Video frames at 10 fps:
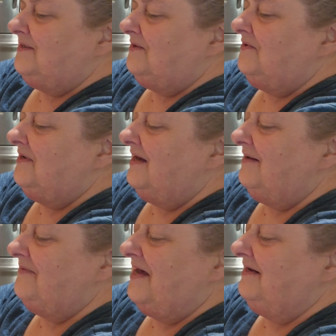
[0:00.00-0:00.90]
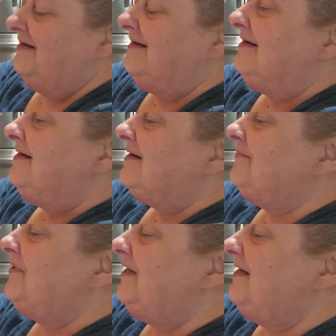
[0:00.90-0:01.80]
so I'm not
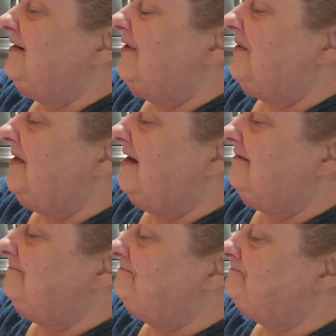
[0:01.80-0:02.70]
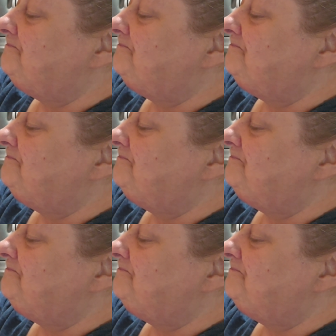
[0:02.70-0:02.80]
complaining about that.